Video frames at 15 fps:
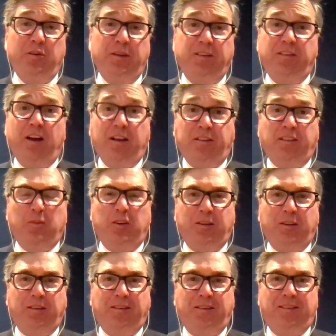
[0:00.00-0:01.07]
He's done some
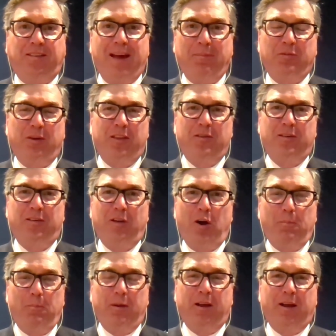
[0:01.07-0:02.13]
good steps, whether it's
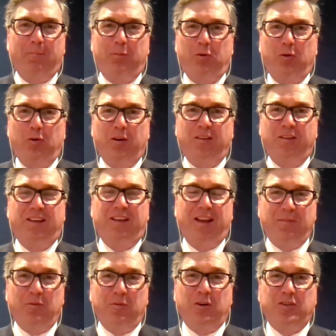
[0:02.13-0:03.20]
opening up ports,
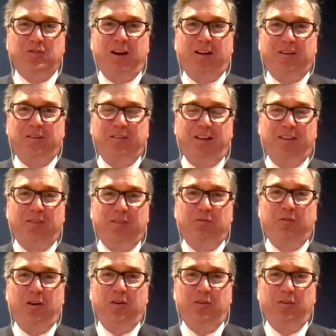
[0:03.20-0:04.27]
getting more truckers on the
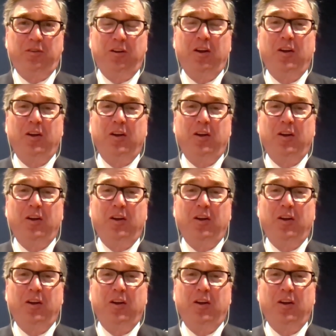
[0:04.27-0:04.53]
road,